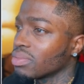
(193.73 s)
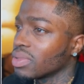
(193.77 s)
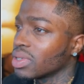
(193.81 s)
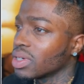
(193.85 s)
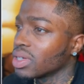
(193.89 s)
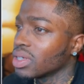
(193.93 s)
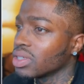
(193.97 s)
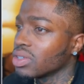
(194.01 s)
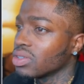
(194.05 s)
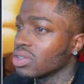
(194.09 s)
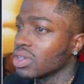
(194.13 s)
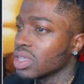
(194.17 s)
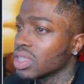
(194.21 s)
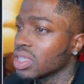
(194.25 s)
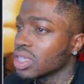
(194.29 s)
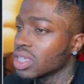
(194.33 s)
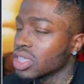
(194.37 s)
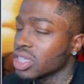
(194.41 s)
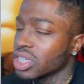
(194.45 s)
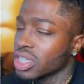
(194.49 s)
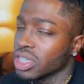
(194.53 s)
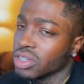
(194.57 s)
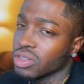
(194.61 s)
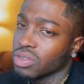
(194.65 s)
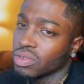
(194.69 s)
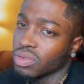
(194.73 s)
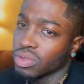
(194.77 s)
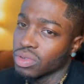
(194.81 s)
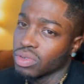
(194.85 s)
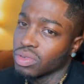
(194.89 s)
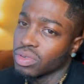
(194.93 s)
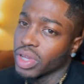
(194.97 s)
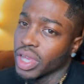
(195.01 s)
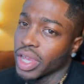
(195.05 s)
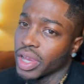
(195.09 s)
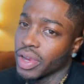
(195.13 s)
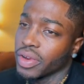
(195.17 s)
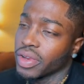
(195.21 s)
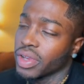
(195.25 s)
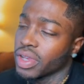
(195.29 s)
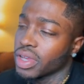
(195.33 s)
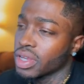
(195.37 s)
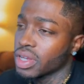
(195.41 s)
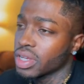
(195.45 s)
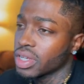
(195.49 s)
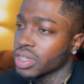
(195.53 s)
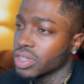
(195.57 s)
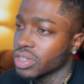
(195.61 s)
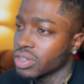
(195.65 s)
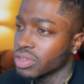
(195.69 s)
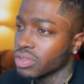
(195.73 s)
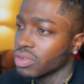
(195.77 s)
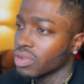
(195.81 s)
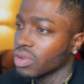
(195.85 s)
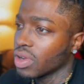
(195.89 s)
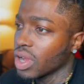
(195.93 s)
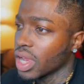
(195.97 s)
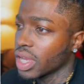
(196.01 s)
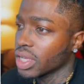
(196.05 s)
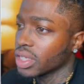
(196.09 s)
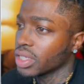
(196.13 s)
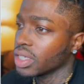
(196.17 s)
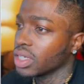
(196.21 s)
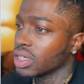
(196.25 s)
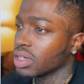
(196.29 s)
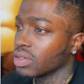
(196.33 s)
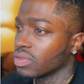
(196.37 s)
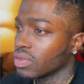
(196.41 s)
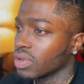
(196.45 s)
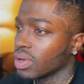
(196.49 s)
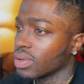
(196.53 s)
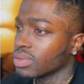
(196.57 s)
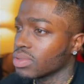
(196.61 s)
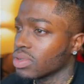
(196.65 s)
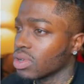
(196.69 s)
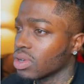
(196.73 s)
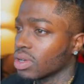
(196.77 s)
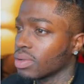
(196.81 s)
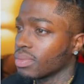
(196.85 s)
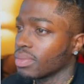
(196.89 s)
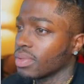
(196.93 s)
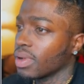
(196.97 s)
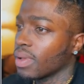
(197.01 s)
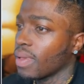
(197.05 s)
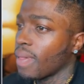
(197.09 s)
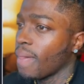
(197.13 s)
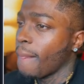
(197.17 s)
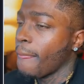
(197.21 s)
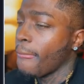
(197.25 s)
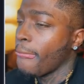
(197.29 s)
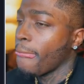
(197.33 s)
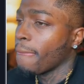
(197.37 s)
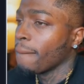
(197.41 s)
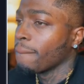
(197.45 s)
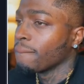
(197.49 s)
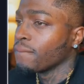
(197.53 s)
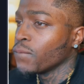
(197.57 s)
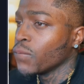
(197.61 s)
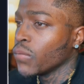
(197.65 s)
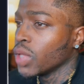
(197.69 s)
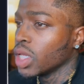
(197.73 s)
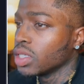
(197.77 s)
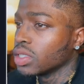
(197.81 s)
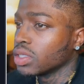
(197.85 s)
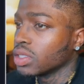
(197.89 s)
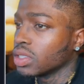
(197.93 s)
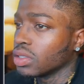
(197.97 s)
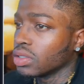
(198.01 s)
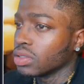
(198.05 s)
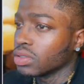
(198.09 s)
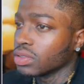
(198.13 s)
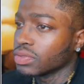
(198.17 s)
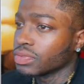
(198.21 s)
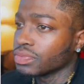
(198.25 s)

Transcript: but you get the general area and the general idea of what I'm talking about. So